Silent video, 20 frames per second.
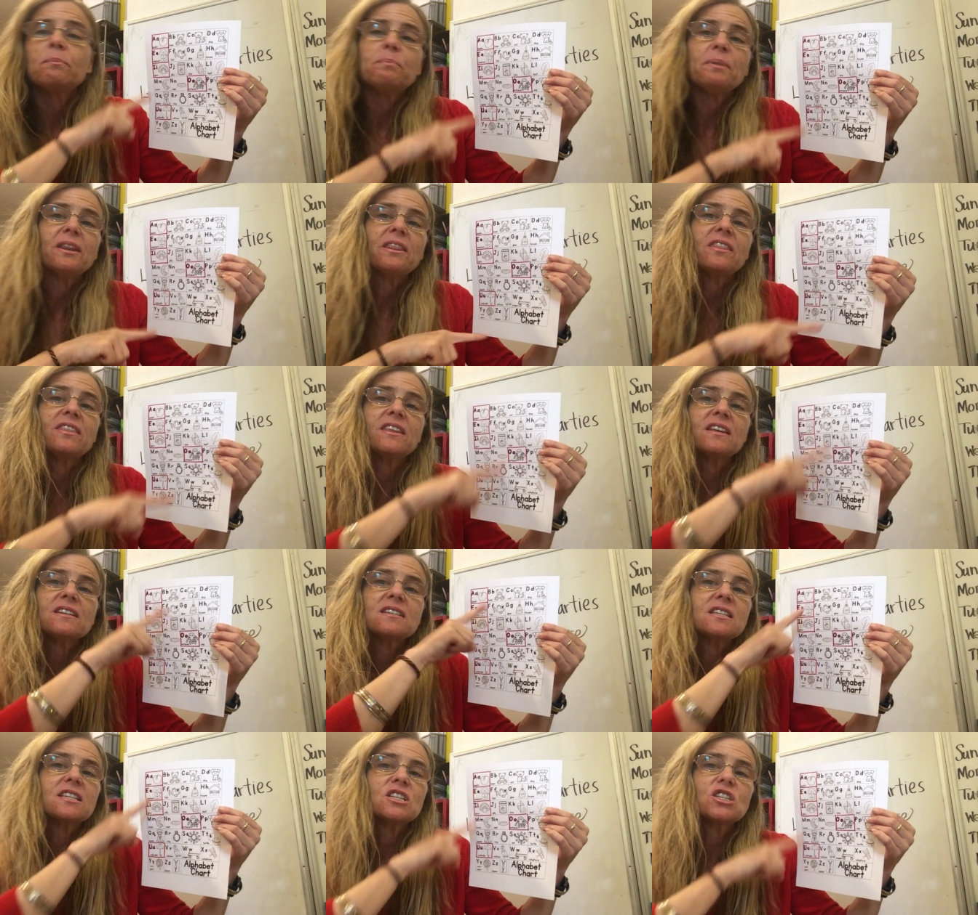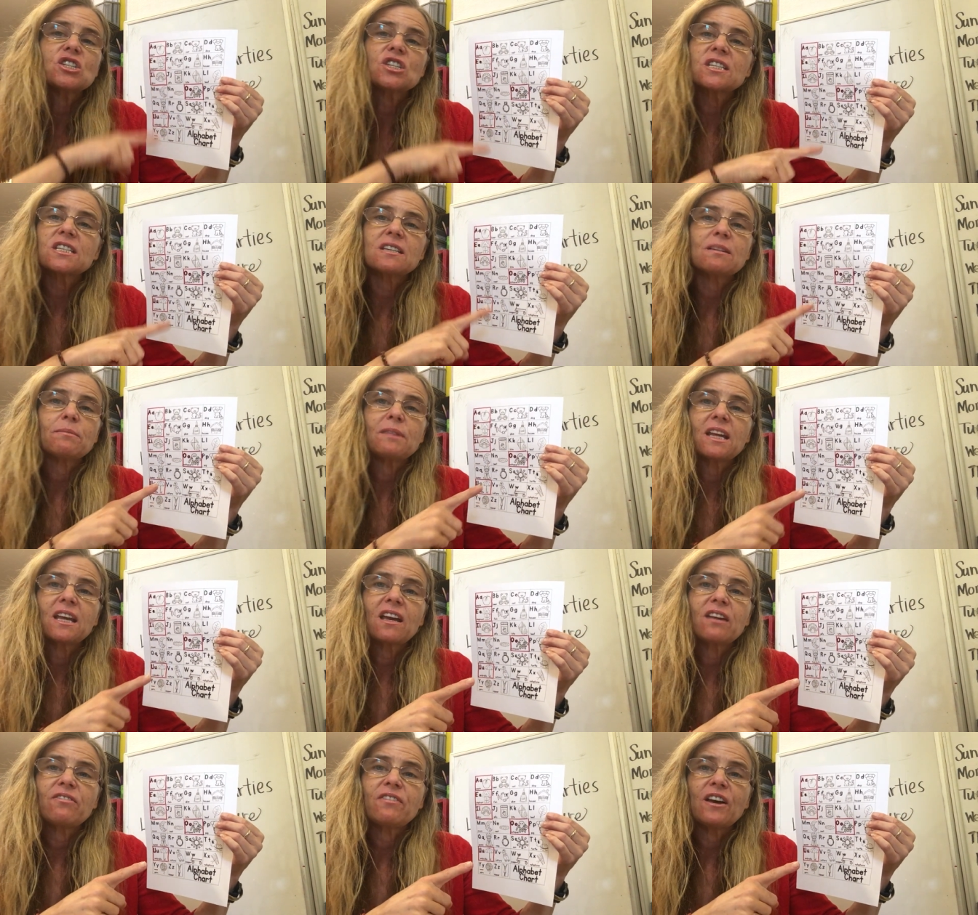But this is just
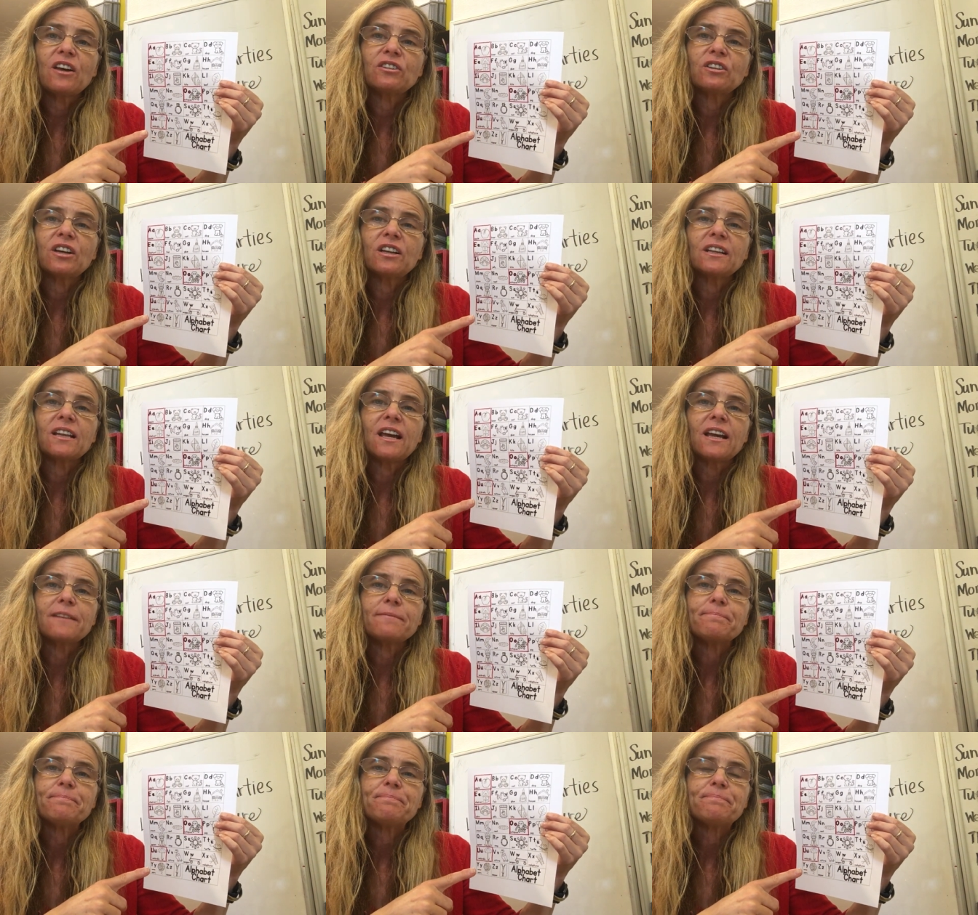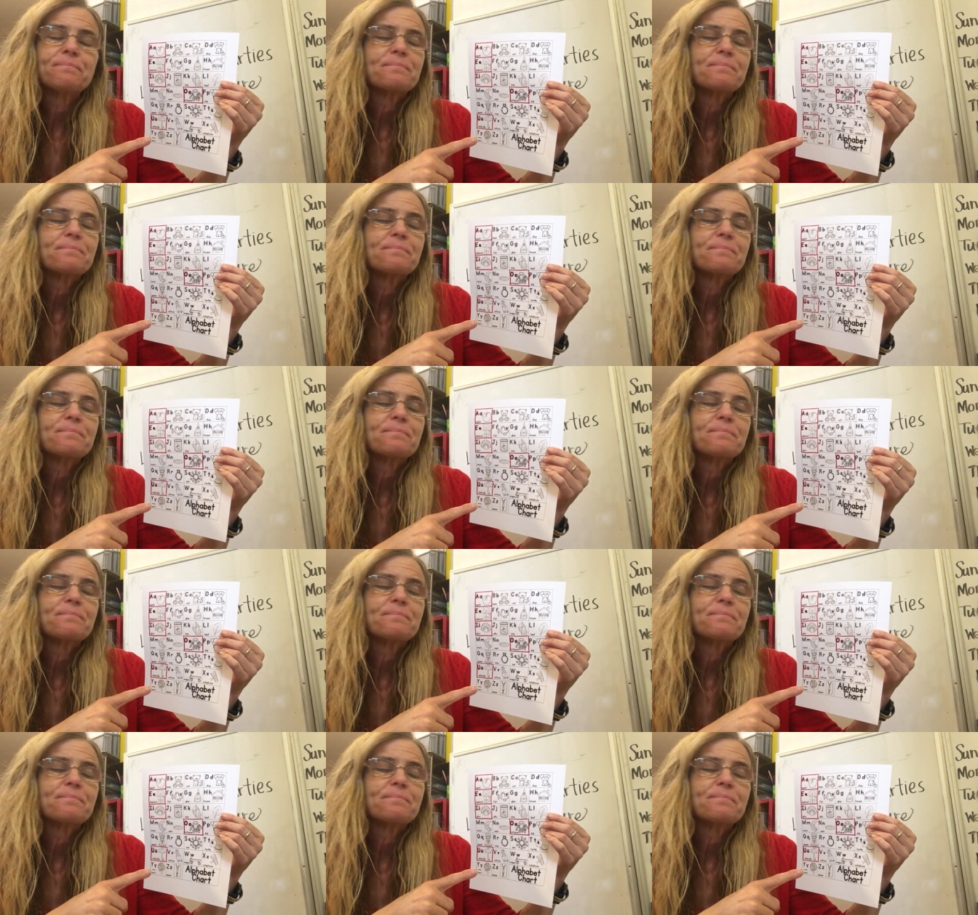something I found online